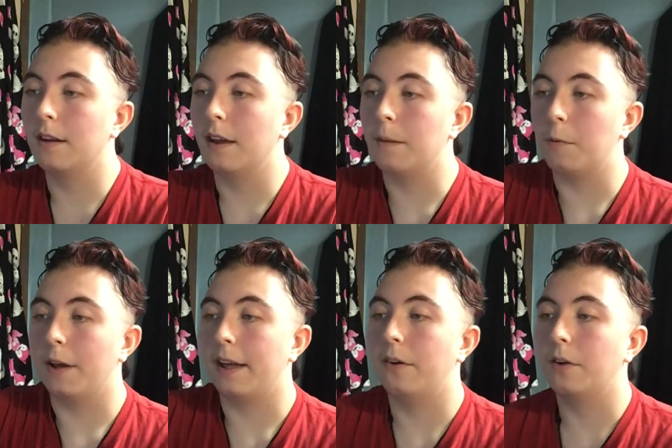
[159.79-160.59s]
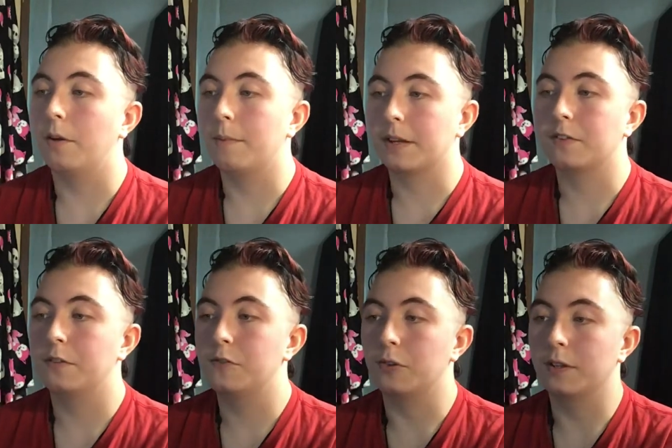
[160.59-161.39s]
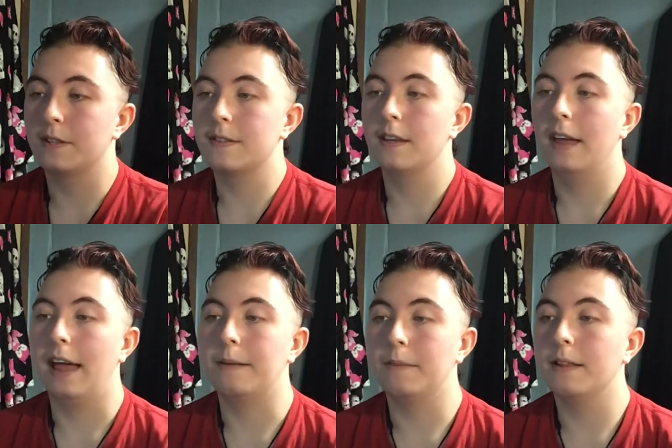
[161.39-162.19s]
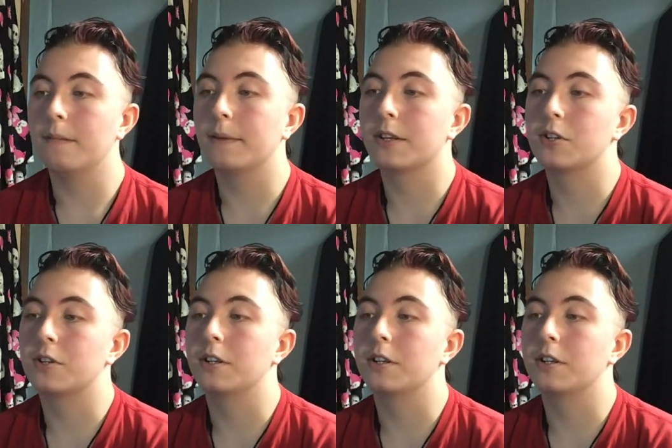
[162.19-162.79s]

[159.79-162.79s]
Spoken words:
and break out your mixer of choice and beat the mixture